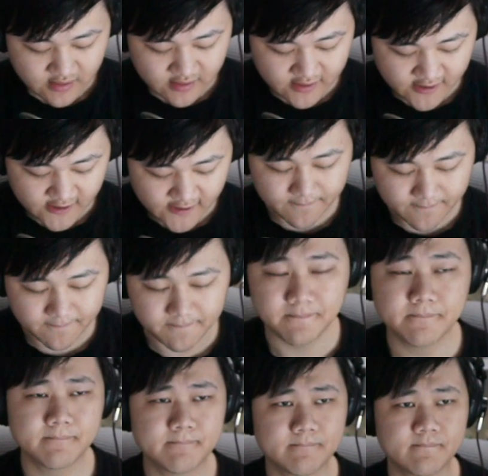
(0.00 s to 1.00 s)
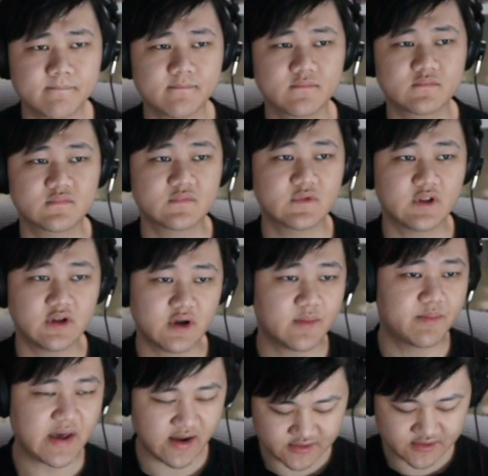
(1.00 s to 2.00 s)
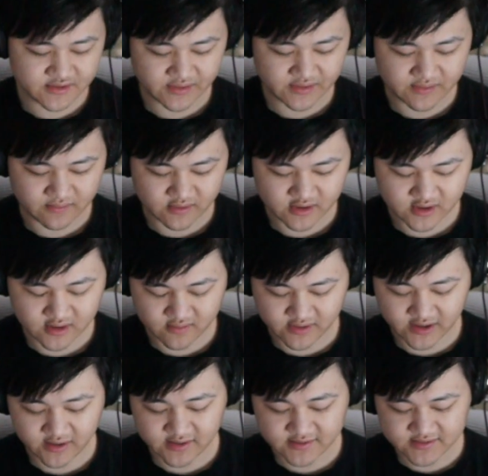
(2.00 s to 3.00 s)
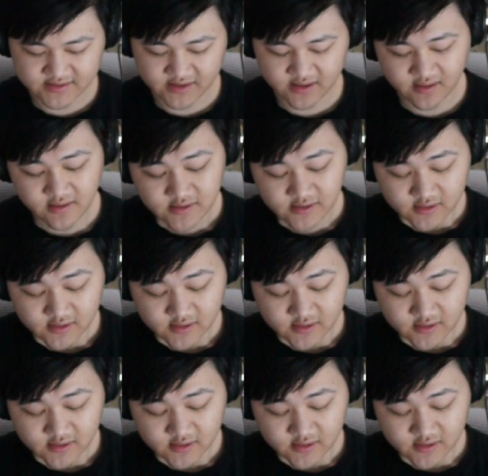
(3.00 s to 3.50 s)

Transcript: Um, back onto Thorton, right? I'd say.